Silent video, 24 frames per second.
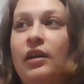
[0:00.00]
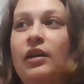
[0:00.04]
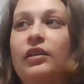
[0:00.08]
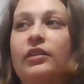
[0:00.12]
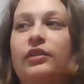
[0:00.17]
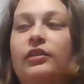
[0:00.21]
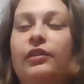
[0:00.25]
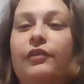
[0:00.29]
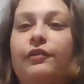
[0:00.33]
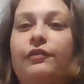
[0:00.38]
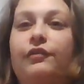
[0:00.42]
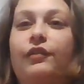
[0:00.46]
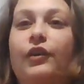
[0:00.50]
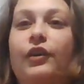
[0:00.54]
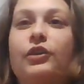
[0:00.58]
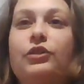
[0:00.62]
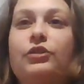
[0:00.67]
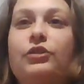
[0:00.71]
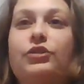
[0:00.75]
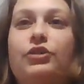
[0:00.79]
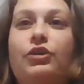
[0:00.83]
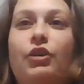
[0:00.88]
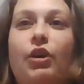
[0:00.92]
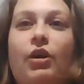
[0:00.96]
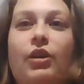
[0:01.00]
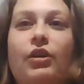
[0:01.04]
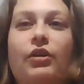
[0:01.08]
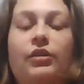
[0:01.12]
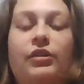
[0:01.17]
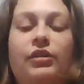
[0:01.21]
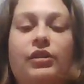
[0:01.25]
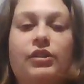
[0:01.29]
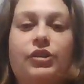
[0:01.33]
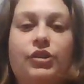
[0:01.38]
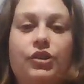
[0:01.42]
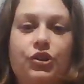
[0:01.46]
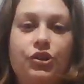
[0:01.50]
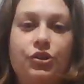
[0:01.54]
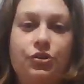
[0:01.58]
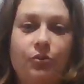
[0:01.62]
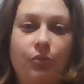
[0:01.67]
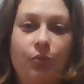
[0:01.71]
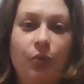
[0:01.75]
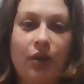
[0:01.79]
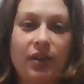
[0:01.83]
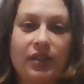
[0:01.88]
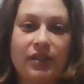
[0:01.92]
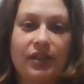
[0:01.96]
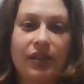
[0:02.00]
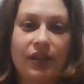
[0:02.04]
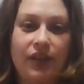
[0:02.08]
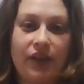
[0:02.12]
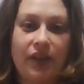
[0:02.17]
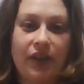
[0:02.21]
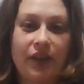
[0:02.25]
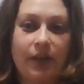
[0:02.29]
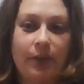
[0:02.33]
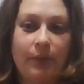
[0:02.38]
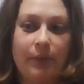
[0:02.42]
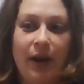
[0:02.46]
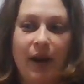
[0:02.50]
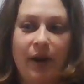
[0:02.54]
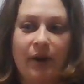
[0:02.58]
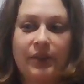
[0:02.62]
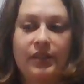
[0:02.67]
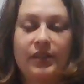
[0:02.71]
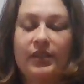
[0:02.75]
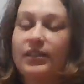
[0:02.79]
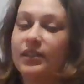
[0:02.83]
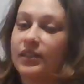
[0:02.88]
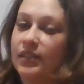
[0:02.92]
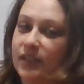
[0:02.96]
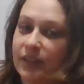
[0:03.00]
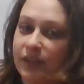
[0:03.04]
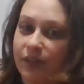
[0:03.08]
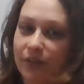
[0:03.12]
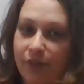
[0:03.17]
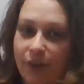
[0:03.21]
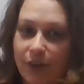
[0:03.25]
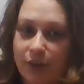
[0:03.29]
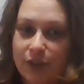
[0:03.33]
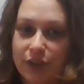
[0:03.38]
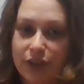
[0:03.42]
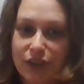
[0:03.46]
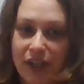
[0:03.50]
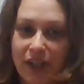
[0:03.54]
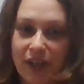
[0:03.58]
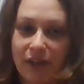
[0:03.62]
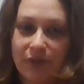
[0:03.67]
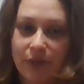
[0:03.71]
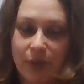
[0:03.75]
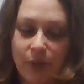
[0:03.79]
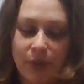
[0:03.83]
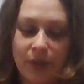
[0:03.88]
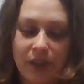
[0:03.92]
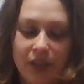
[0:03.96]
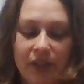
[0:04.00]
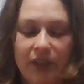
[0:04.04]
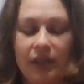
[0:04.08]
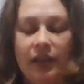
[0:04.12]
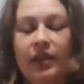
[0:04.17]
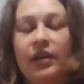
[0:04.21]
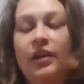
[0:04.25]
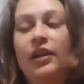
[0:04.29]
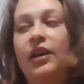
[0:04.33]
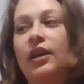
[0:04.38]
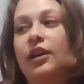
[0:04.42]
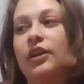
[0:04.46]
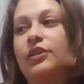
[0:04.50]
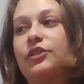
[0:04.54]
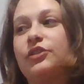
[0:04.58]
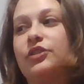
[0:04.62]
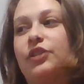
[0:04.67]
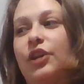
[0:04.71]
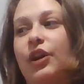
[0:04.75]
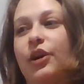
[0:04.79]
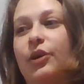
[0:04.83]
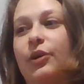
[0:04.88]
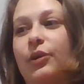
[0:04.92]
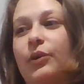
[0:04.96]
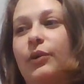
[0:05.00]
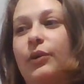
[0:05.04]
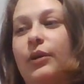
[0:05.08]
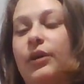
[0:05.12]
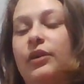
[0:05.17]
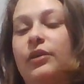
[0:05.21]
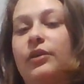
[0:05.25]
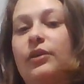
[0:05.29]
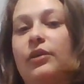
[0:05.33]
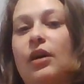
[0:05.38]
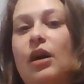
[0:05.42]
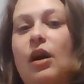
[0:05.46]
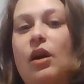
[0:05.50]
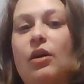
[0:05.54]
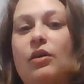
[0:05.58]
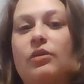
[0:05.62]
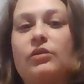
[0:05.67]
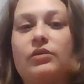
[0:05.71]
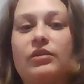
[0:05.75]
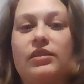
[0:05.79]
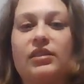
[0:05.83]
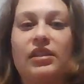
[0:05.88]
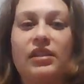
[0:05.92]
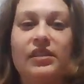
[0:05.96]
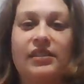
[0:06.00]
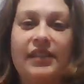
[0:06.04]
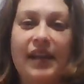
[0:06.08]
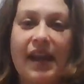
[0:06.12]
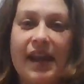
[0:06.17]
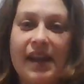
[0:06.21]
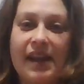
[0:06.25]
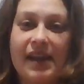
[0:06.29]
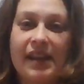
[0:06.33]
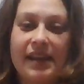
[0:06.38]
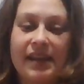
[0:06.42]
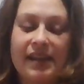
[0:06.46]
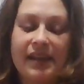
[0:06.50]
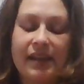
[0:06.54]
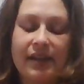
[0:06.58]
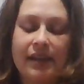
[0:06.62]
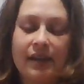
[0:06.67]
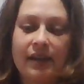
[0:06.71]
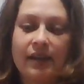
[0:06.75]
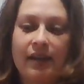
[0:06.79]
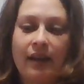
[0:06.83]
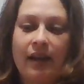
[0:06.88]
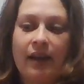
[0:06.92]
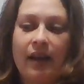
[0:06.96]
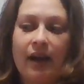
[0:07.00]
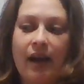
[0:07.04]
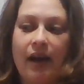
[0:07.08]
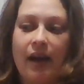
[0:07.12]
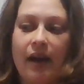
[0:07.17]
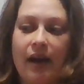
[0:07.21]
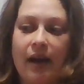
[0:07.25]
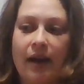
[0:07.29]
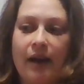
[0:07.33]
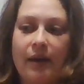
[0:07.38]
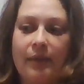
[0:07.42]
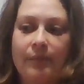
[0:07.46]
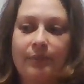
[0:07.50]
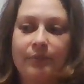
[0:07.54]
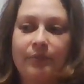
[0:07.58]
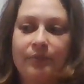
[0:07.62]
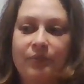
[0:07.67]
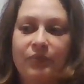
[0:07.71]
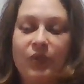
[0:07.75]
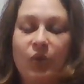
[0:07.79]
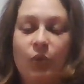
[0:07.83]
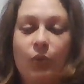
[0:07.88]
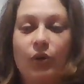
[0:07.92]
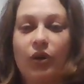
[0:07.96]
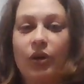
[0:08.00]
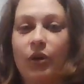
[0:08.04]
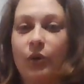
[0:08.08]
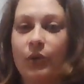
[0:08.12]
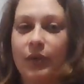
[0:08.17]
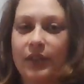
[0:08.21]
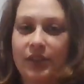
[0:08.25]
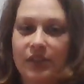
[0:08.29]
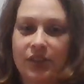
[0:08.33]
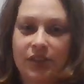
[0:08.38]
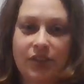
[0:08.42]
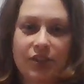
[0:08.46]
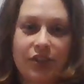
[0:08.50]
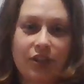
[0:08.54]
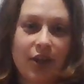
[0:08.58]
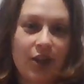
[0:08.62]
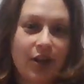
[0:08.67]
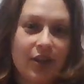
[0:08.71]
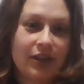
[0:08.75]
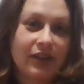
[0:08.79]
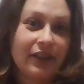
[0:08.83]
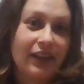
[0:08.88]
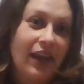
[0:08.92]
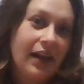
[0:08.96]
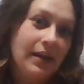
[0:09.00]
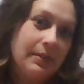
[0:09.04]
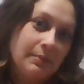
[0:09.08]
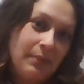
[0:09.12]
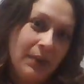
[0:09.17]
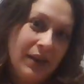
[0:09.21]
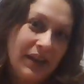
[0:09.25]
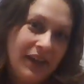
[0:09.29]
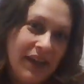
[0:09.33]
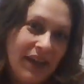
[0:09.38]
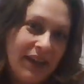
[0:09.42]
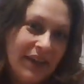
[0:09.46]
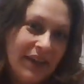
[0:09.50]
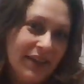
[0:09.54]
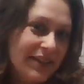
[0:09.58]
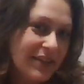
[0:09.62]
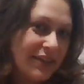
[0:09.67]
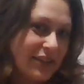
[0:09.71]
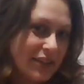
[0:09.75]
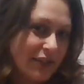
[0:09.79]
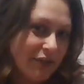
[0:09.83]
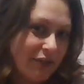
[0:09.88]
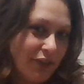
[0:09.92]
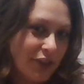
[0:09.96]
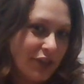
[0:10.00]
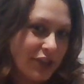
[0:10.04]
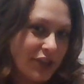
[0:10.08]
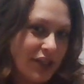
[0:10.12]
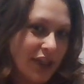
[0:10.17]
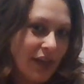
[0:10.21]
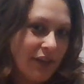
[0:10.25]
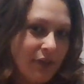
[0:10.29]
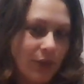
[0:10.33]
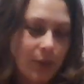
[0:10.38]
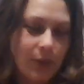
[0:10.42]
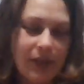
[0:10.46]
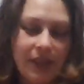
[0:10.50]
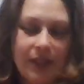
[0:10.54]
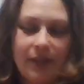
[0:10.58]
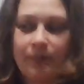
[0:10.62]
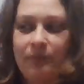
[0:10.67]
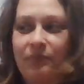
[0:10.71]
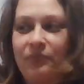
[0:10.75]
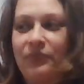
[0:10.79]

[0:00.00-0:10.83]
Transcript: the first card that you want to think about is the first day of the week. So today, we're going to start like Monday is the first day of the week.